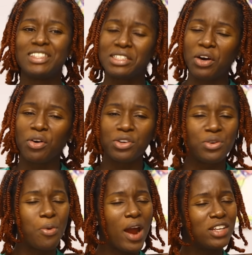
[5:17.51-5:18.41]
So
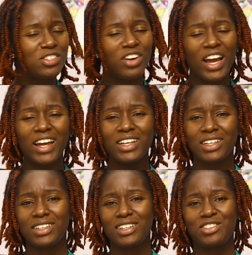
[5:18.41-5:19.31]
you write your
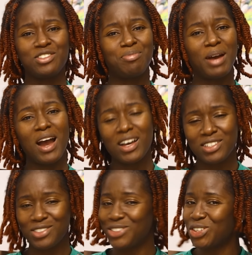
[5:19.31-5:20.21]
NCLEX, you
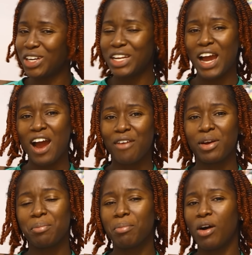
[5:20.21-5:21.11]
pass, you join the
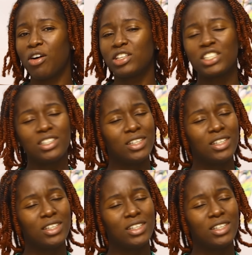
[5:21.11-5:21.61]
RN board,